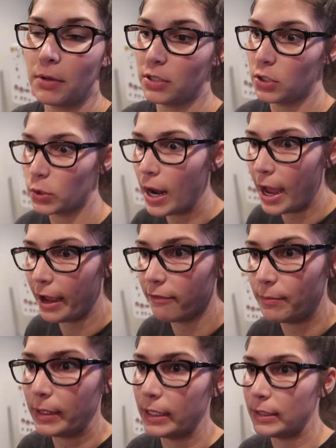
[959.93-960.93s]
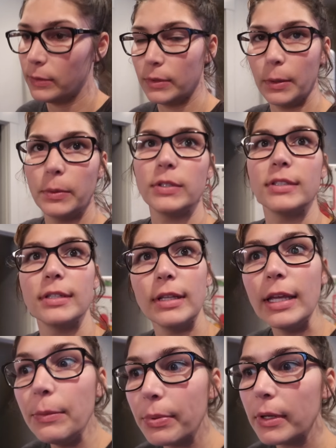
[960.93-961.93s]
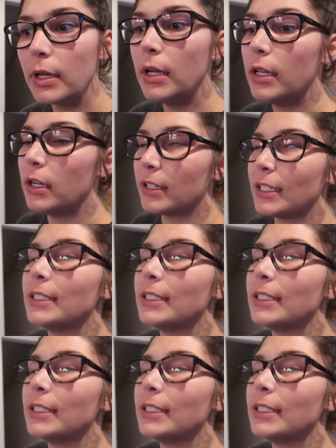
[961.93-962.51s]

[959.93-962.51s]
on a drive because he was almost asleep. Oh,